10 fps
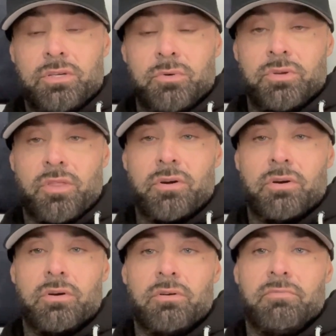do
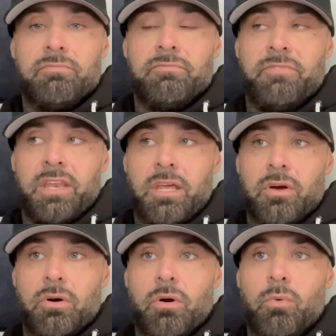another
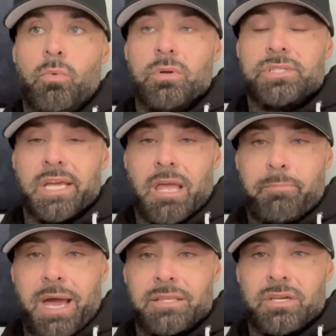video once I get
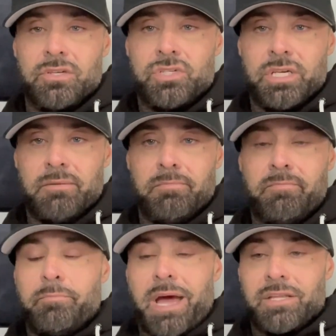back to the
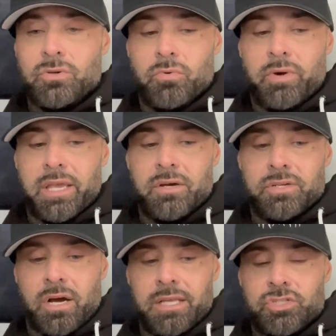gym, back to a regular
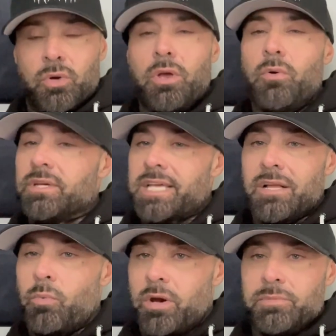diet, show you
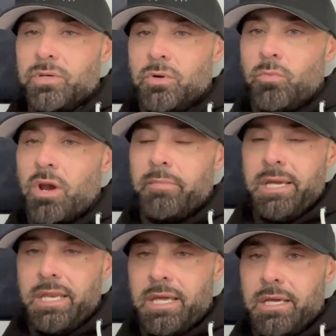exactly what I'm doing, what I'm
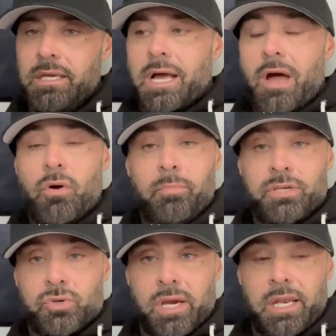eating, how I'll be
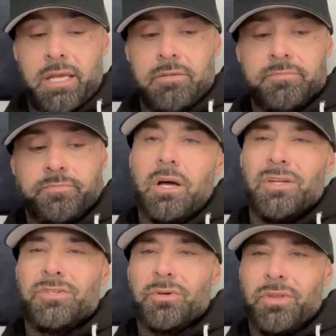training.
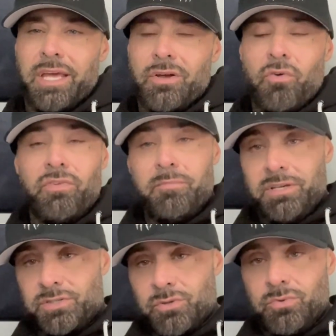Until then, hopefully be
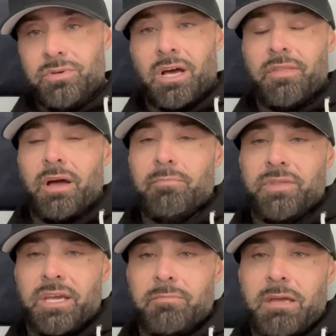soon. I'm
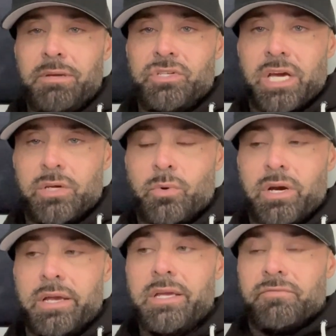thinking maybe
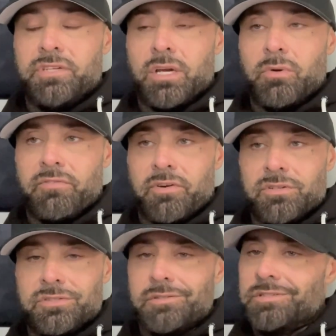January
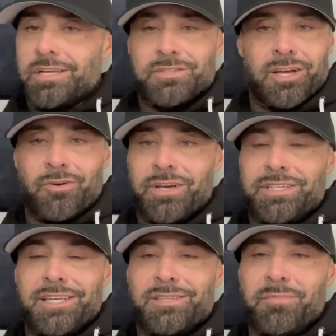1st sounds like a great
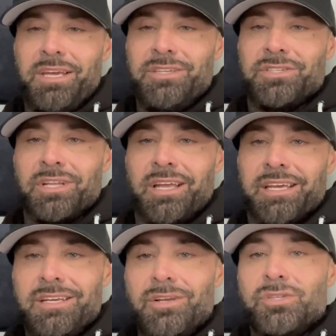date to me to
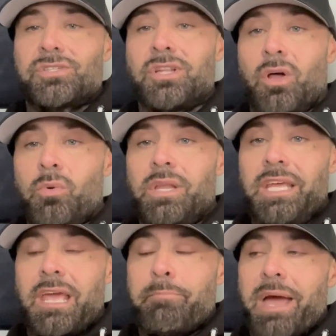like slowly
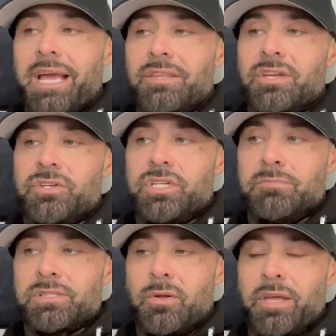get back into the
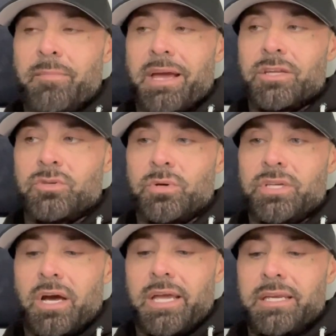gym, slowly get back into a
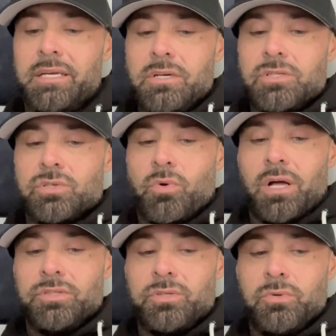diet. So
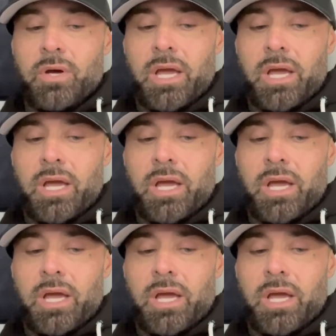I'll do